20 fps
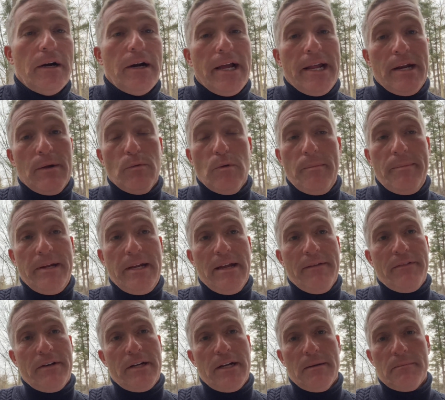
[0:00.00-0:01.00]
and it will be
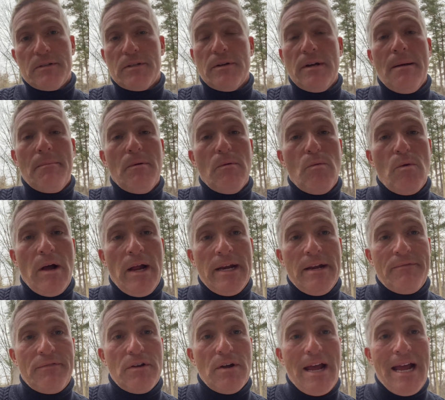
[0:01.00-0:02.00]
given to him. So, number one,
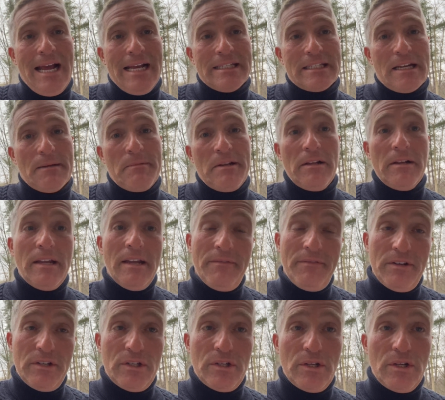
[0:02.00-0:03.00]
if you ask him, he'll give
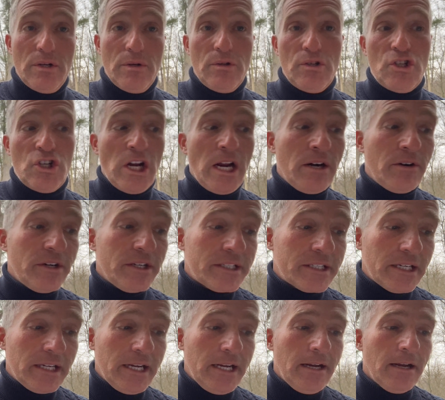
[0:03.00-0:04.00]
it to you
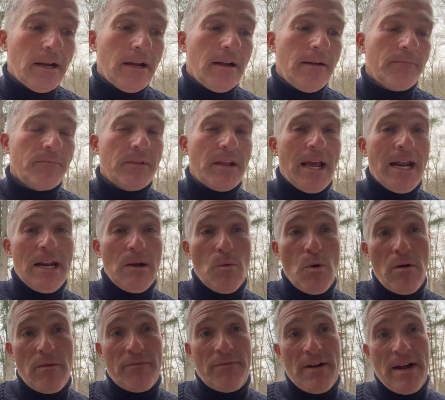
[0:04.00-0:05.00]
generously and he
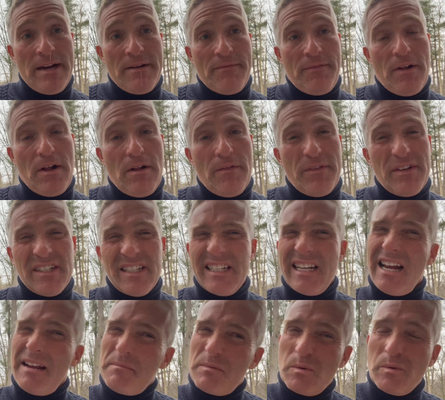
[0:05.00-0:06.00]
won't find fault. There's
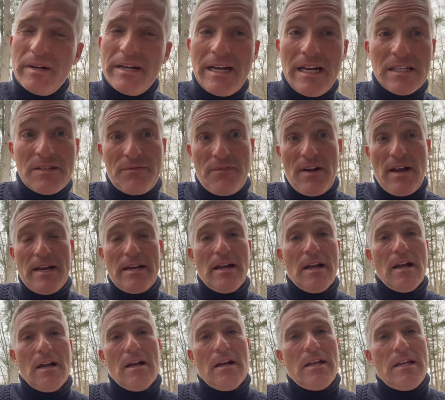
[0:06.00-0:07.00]
times where he does find
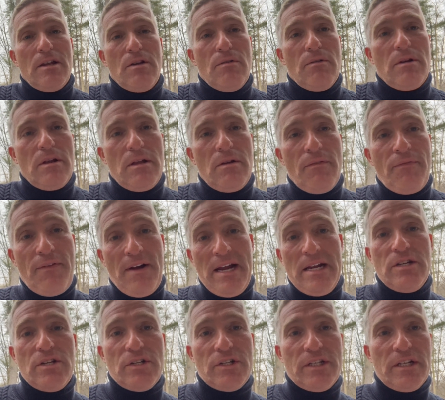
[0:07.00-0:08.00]
you you
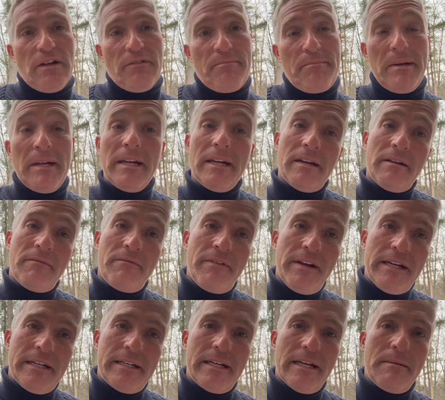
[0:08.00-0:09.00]
find yourself being
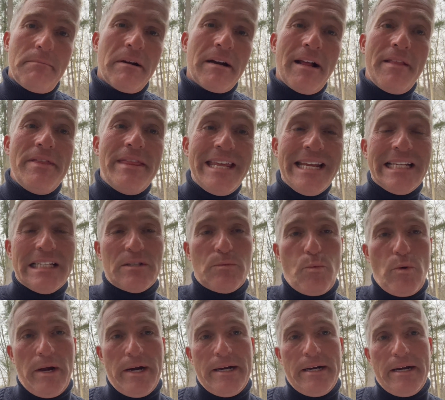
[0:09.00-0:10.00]
convicted, but on this
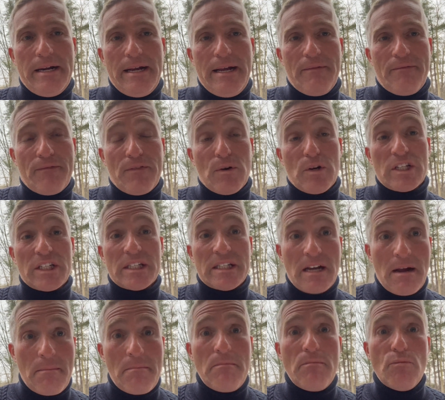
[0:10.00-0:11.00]
one, for
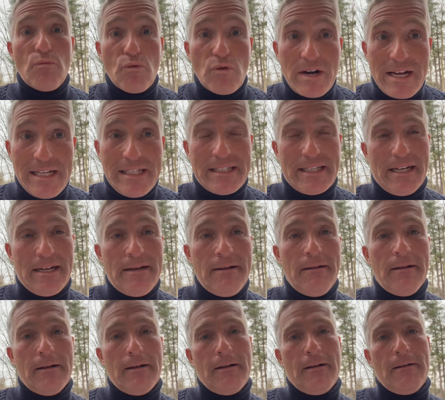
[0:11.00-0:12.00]
some reason,
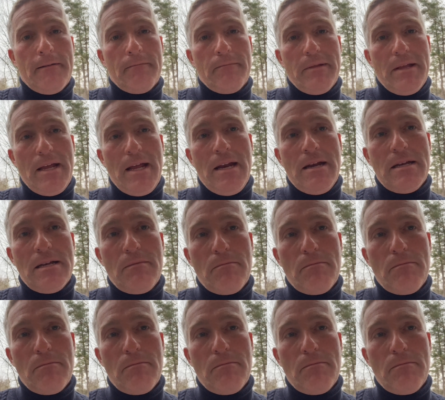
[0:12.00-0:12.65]
it